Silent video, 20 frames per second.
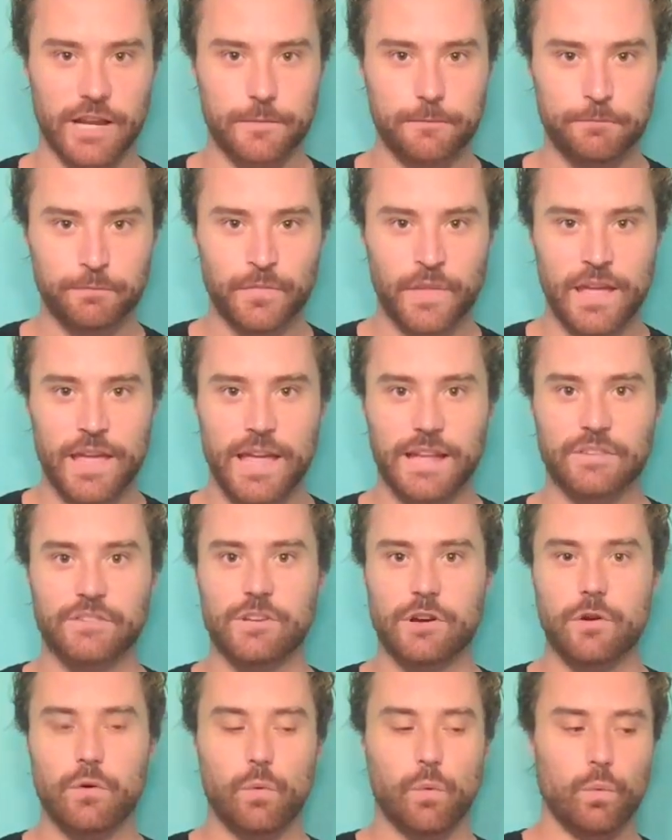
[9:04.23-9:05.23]
yet. And
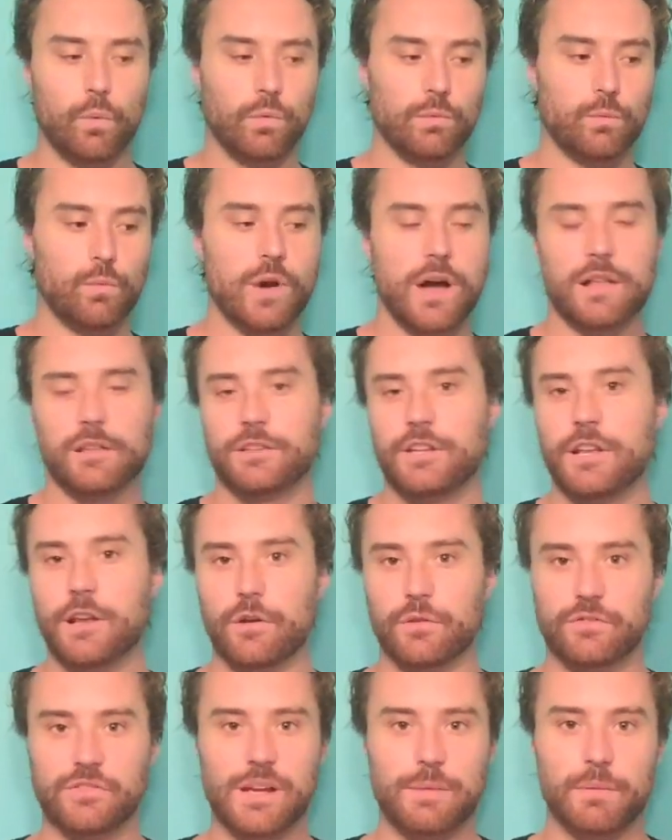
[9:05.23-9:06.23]
so
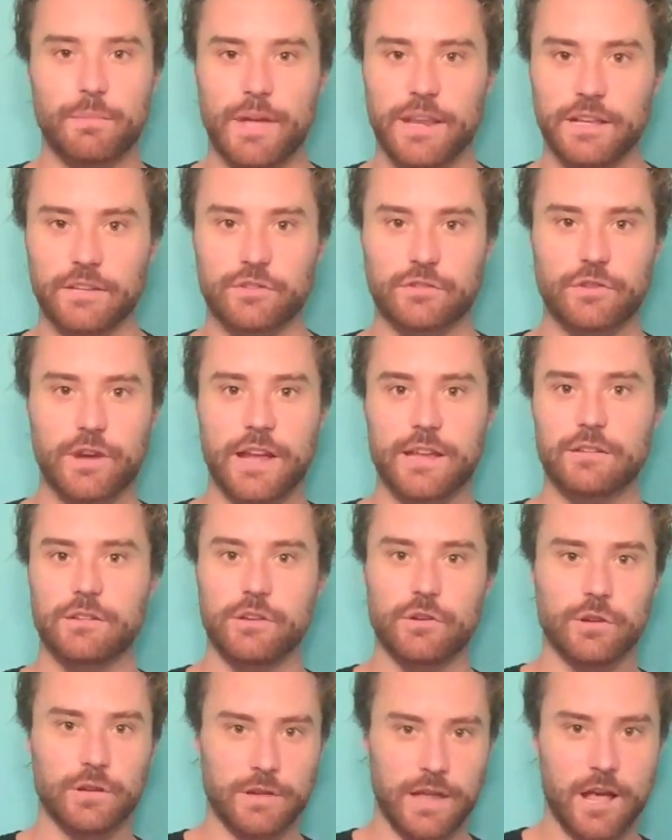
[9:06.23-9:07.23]
while, supplementing is great and
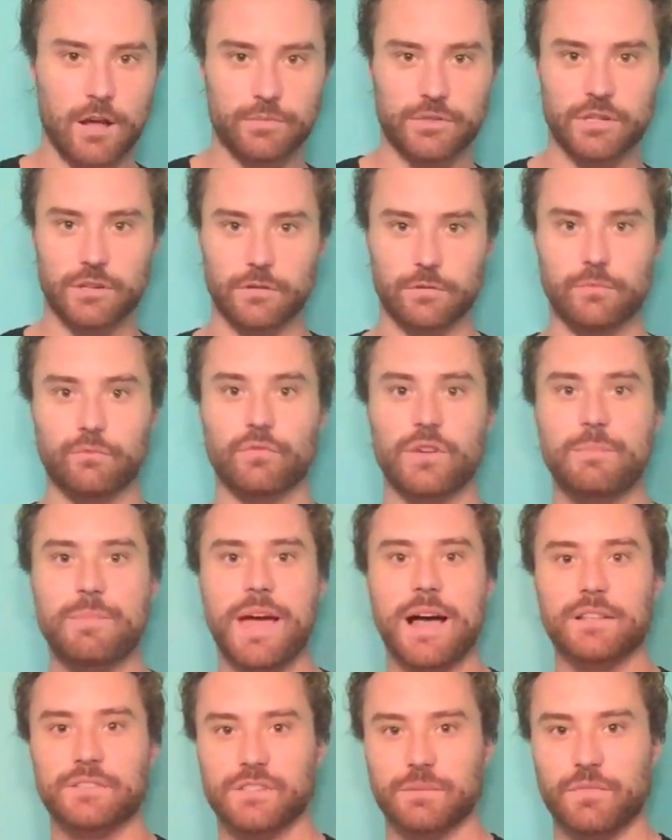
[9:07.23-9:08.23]
you can help to
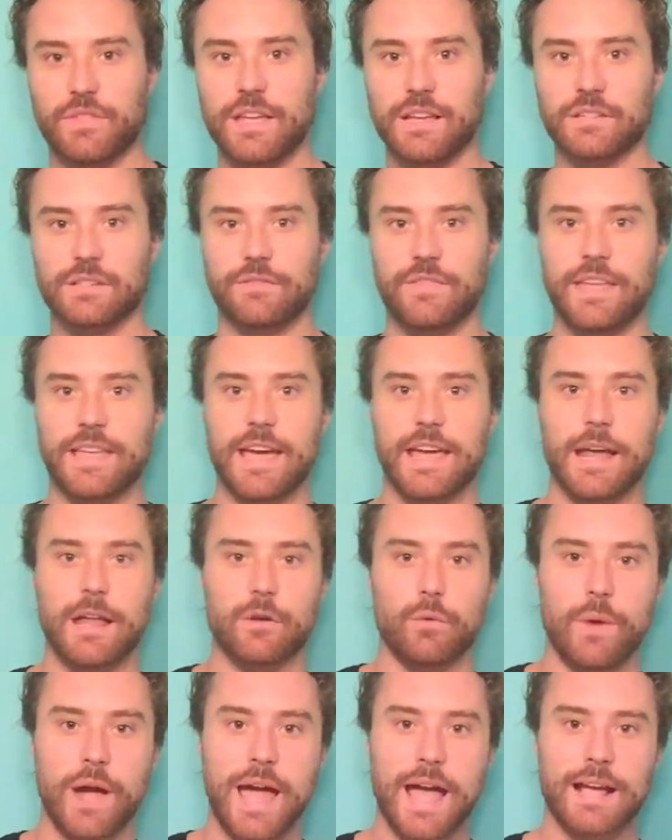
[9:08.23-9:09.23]
rebalance some things if they get out
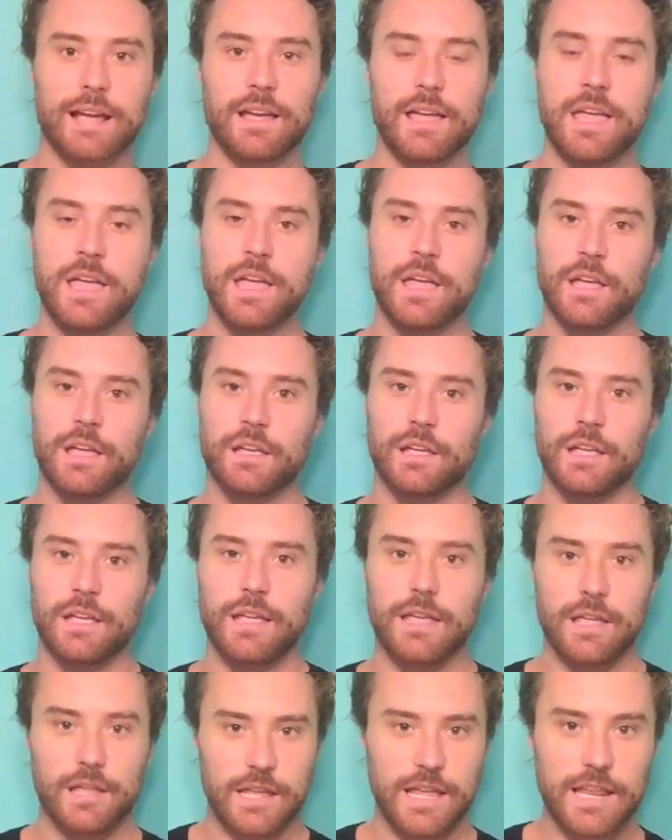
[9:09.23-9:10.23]
of whack,
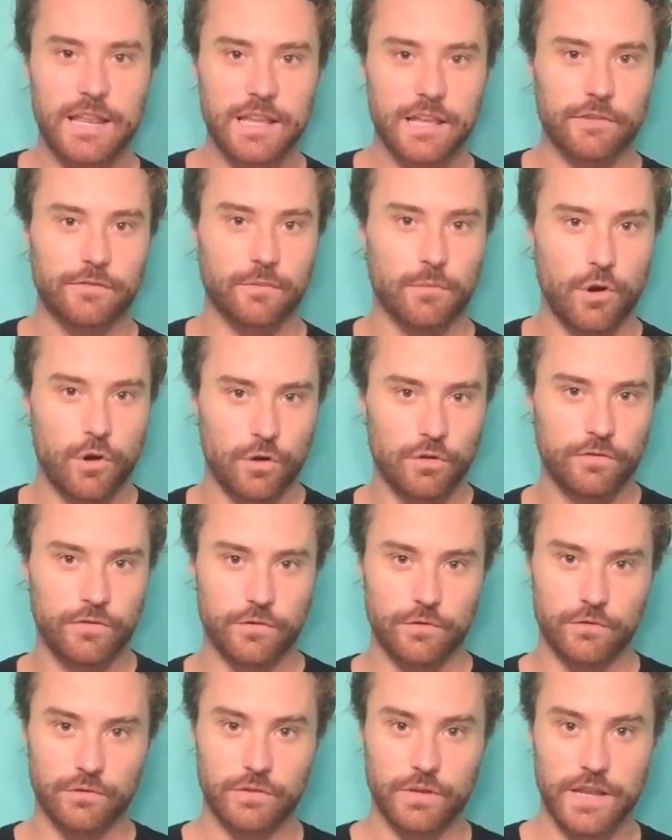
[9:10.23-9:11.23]
eating it from whole
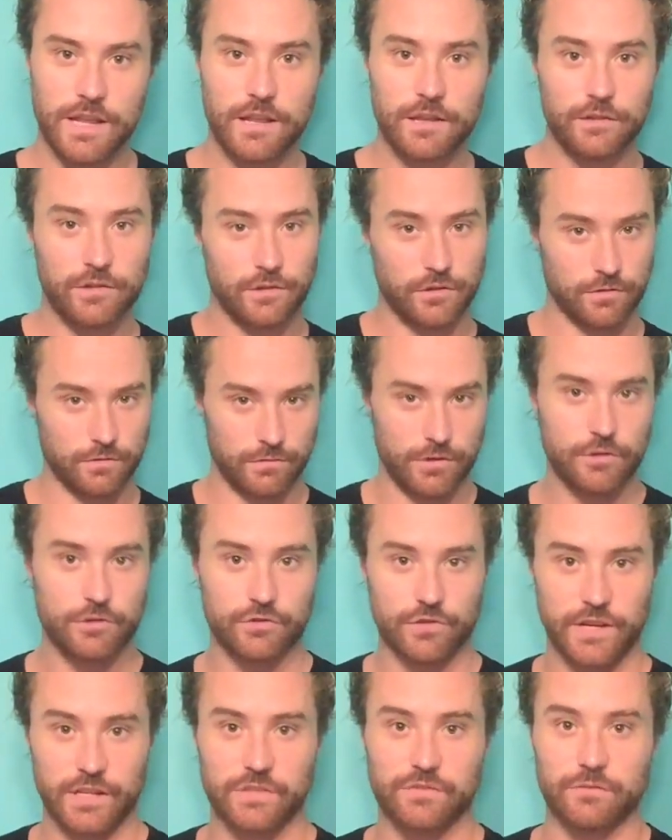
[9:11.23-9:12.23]
food, eating your
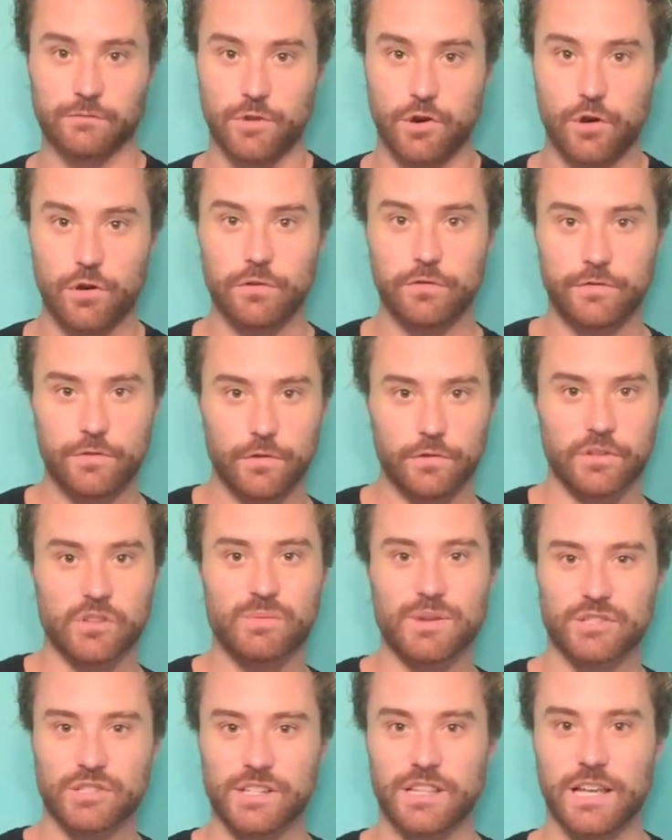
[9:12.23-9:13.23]
nutrients from whole foods,
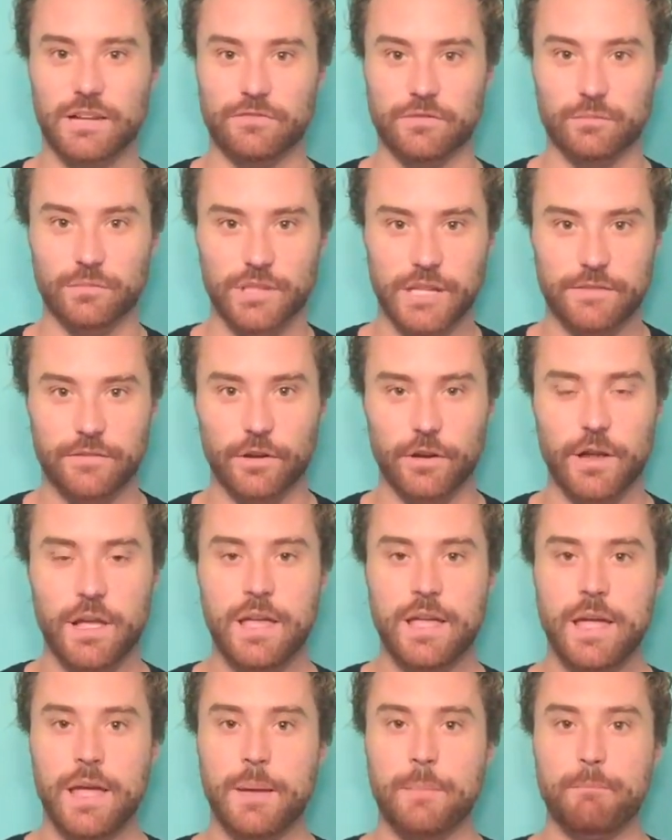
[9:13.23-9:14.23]
especially like from liver,
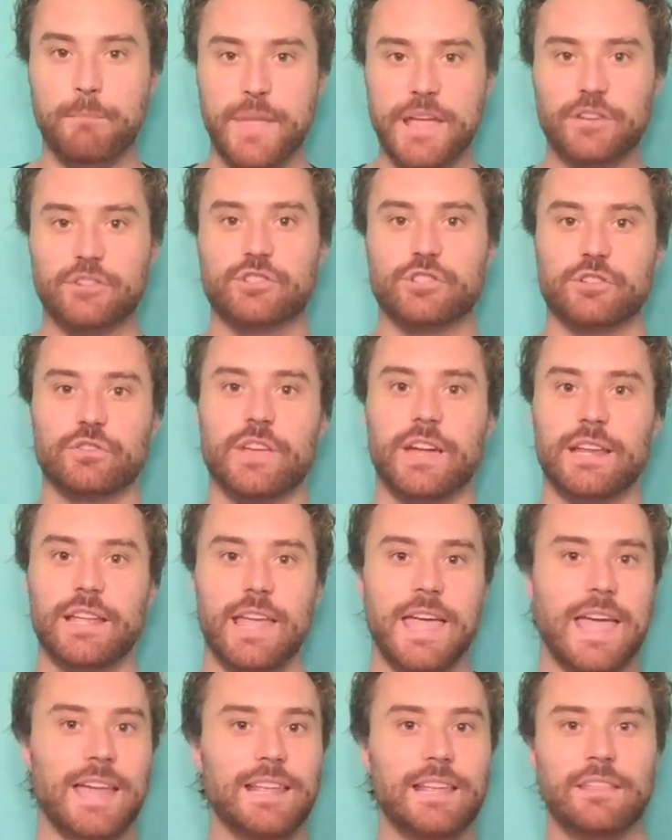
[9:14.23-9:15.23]
make sure that
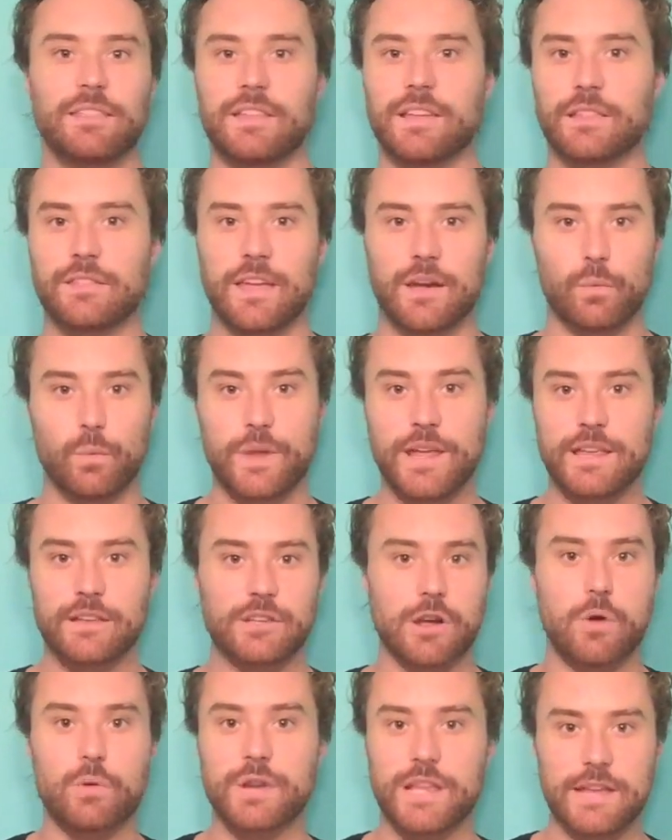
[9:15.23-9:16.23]
anything that we
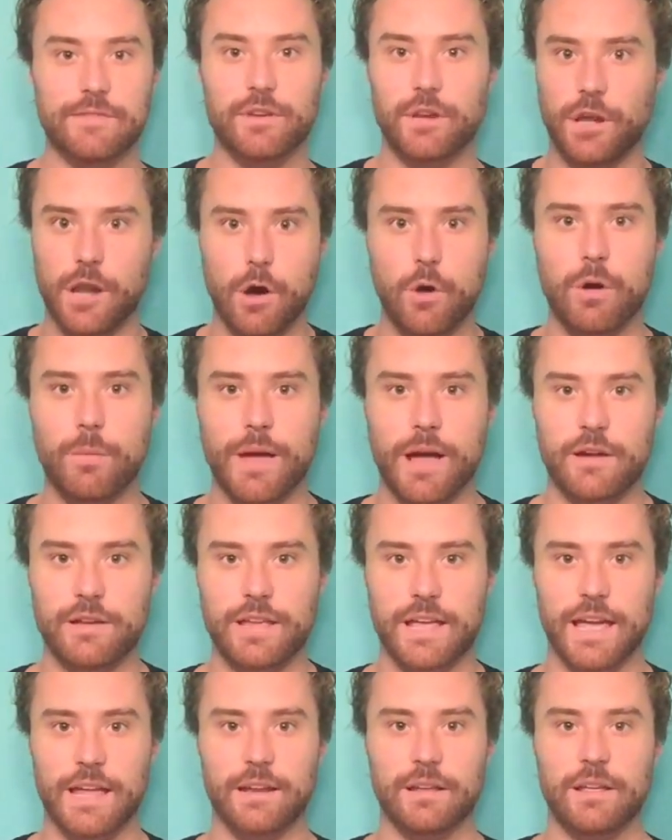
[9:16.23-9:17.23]
don't even know about
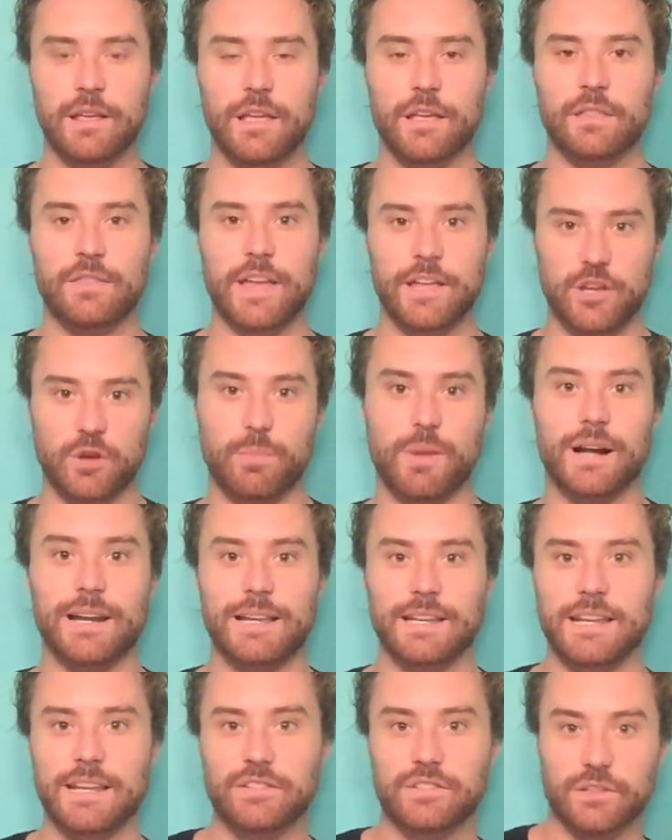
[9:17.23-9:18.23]
yet that your
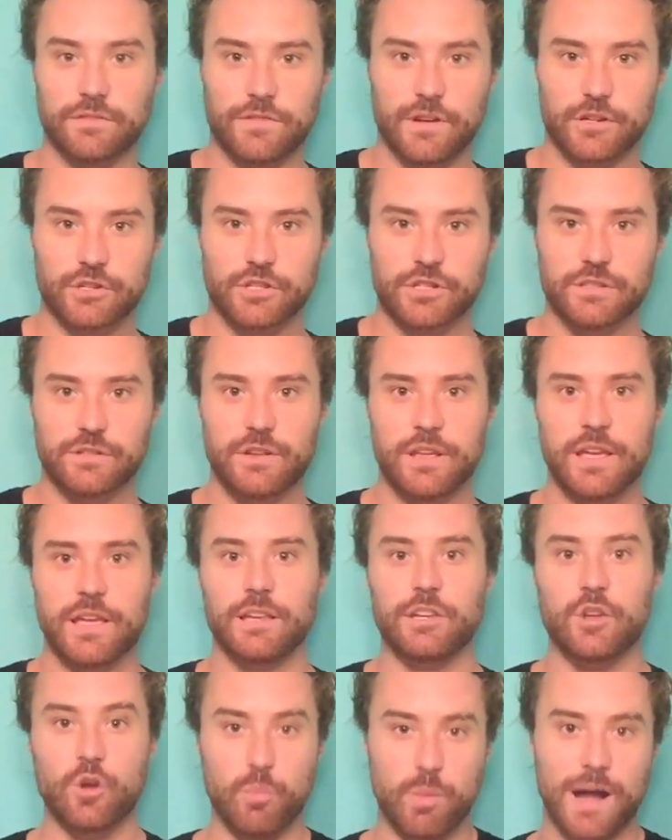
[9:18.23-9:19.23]
body needs to function,
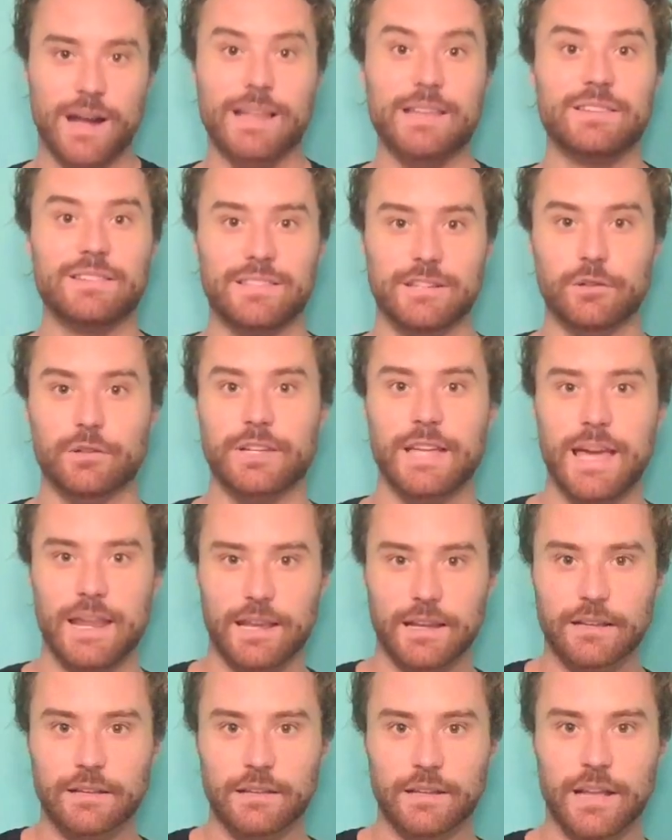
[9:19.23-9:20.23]
your body's still
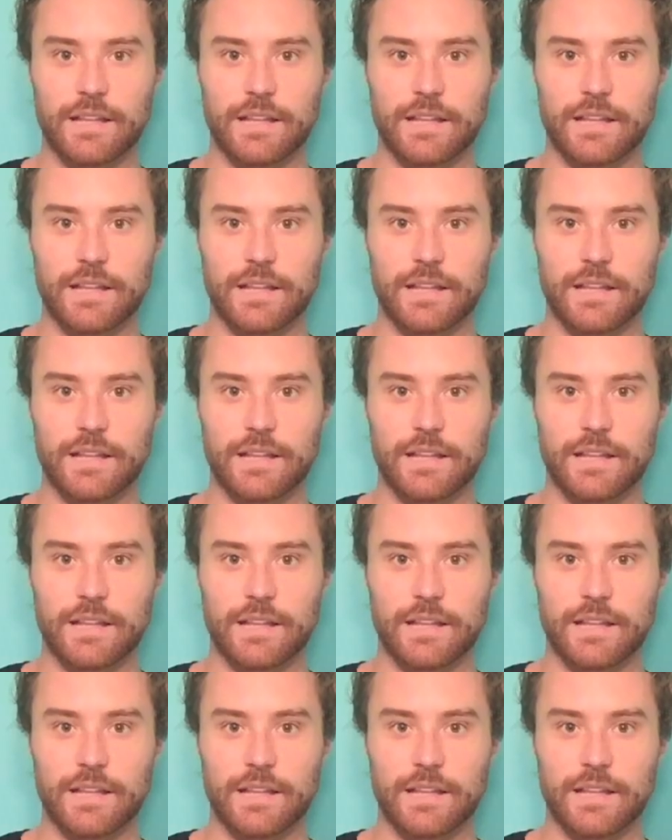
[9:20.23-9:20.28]
getting.